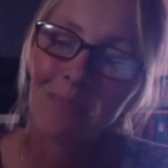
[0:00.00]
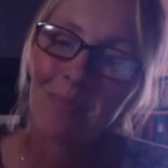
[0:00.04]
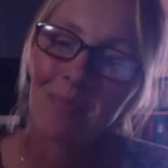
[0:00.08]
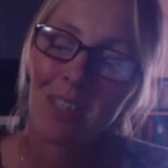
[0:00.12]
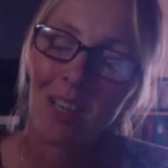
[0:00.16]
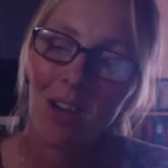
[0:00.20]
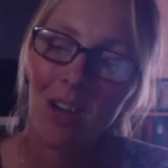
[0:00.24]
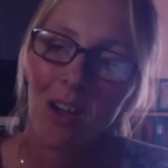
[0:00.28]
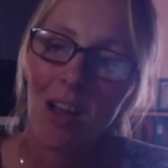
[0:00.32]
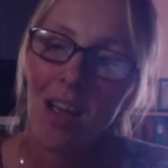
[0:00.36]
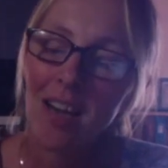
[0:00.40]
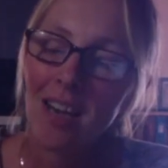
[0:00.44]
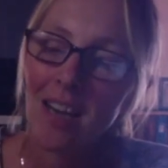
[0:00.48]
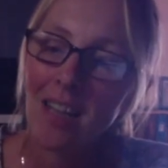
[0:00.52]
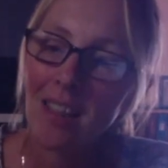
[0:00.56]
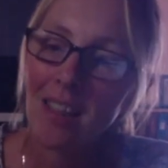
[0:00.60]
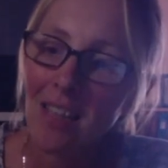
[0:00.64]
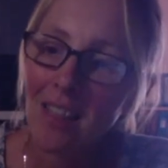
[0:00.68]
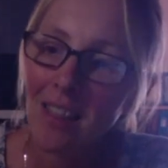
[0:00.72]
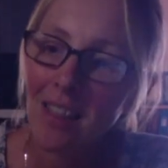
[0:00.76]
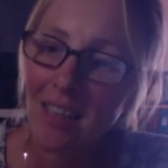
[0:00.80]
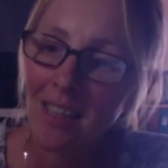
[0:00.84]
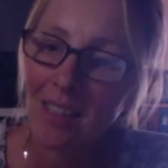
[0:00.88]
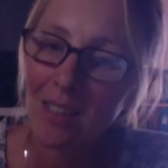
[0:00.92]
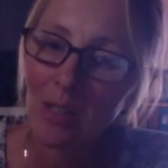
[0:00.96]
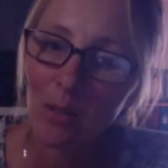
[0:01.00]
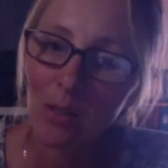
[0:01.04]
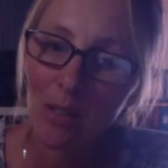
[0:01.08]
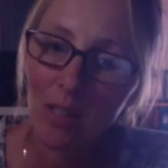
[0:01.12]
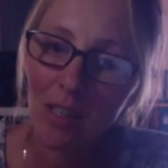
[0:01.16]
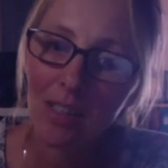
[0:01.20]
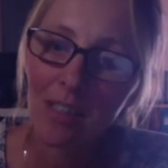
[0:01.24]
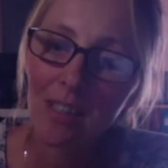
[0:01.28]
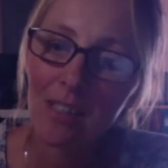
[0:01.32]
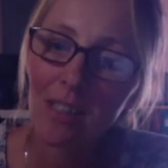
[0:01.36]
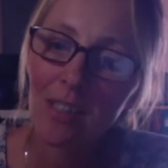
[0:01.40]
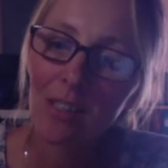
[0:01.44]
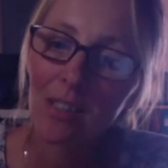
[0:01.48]
yeah, and I think that's
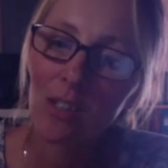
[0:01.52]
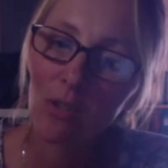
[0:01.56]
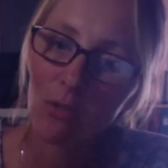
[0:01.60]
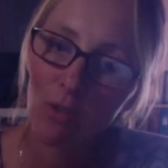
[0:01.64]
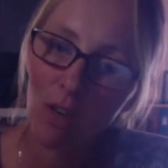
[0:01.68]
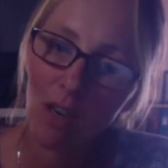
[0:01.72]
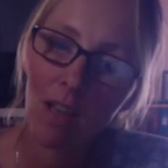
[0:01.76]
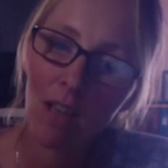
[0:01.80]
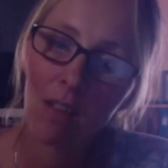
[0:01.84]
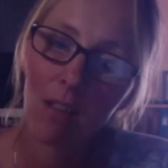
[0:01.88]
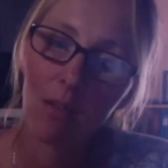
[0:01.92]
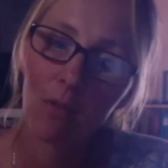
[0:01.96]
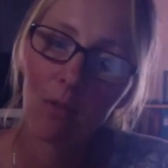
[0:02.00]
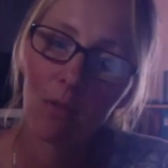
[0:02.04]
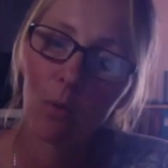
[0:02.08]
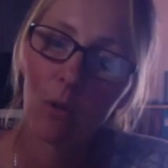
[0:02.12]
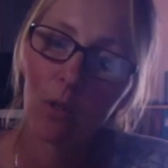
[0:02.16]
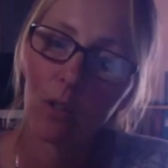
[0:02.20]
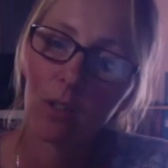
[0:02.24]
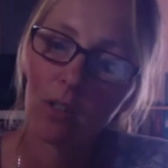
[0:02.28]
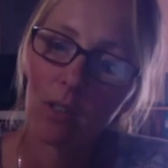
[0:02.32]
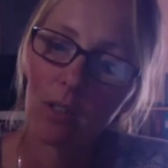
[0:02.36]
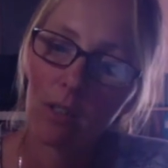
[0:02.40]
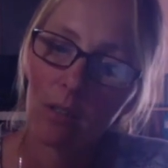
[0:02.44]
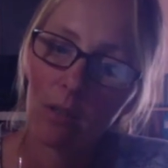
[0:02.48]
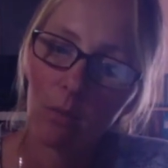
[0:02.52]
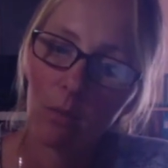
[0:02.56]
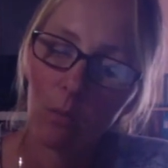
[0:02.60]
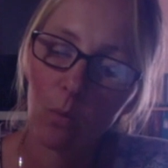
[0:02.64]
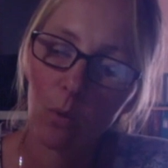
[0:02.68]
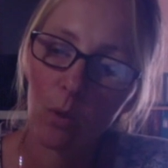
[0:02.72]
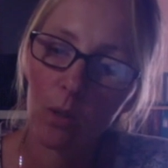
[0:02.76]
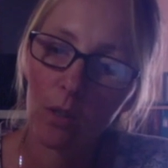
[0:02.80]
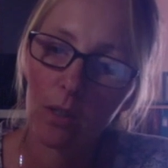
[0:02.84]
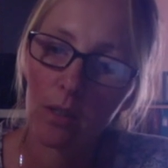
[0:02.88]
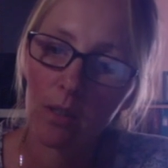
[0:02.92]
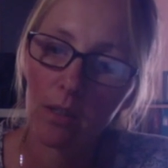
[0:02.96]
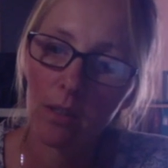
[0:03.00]
the strength of
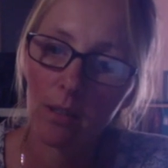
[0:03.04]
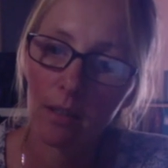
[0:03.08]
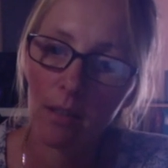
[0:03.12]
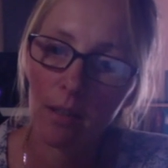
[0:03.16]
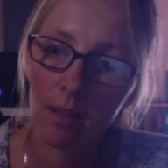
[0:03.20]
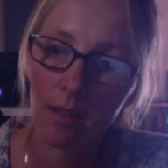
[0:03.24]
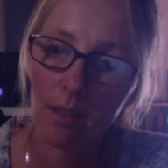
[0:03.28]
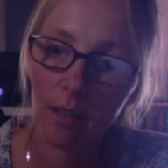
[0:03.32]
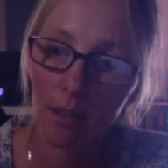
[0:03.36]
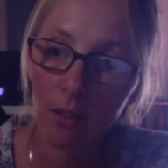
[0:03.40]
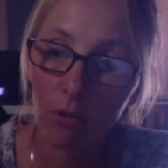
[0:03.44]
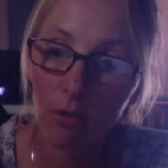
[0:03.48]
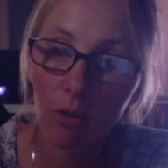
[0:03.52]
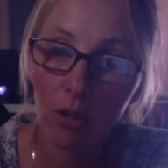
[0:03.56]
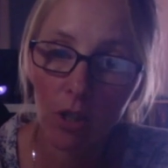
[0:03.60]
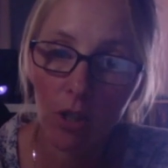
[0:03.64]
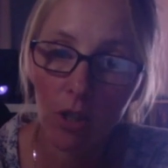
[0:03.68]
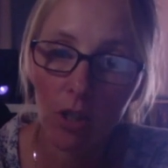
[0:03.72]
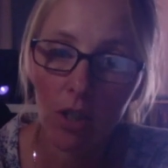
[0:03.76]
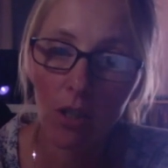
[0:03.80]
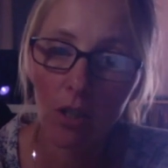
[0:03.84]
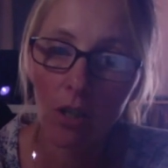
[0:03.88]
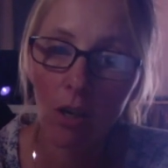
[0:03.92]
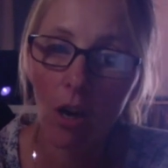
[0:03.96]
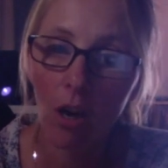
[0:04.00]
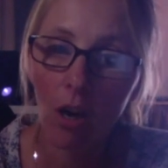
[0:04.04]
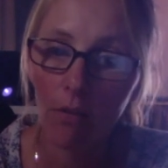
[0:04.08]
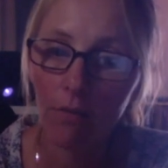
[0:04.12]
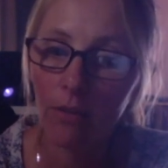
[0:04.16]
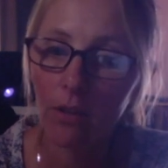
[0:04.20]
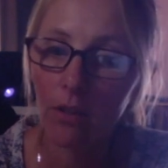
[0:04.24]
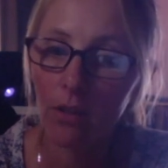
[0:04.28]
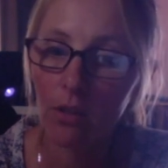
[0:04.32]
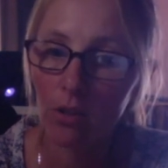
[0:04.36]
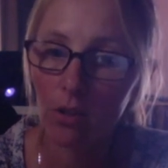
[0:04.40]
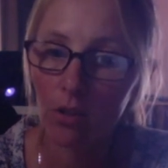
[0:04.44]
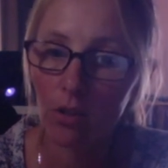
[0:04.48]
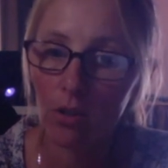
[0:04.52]
what literature
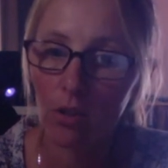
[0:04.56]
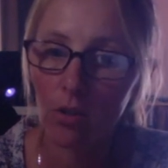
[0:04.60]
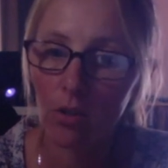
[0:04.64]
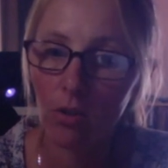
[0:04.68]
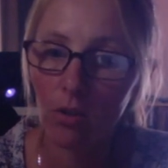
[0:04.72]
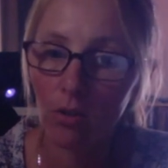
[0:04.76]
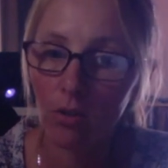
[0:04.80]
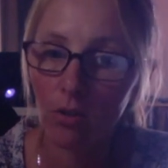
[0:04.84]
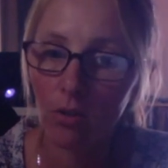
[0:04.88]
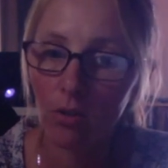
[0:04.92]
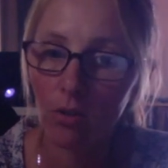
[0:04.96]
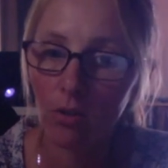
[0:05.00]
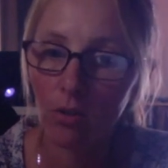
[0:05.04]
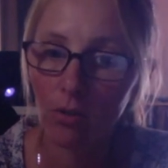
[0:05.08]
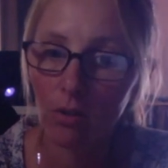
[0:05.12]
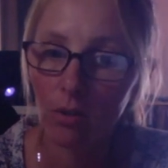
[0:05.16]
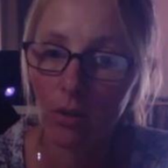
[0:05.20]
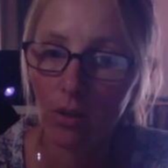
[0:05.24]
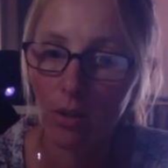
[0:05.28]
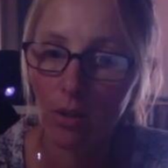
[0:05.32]
offers to